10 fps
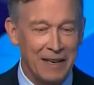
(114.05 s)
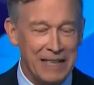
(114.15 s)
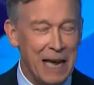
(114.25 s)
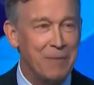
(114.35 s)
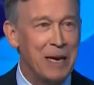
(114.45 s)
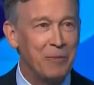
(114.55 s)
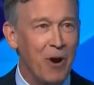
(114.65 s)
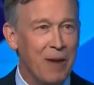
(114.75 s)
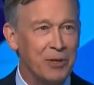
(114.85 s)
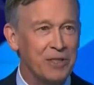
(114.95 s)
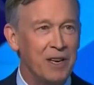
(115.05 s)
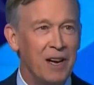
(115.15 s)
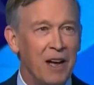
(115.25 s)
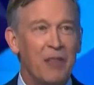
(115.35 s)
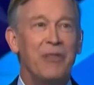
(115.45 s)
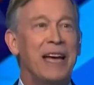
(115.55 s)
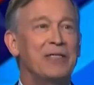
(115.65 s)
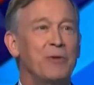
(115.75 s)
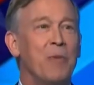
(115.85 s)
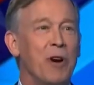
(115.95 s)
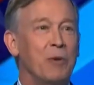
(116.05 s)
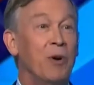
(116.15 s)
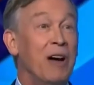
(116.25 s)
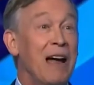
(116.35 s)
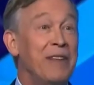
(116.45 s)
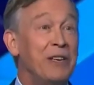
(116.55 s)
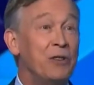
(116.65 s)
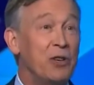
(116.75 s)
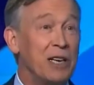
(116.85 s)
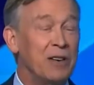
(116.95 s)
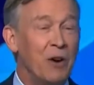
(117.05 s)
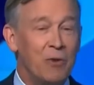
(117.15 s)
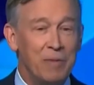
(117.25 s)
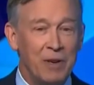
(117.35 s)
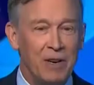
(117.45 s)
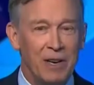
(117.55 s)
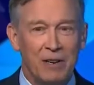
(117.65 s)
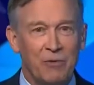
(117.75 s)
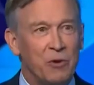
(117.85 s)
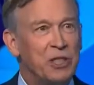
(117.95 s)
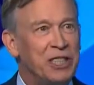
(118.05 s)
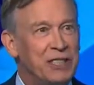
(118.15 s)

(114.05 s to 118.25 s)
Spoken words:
campaign promise. That's remarkable. And then you look at, we've been for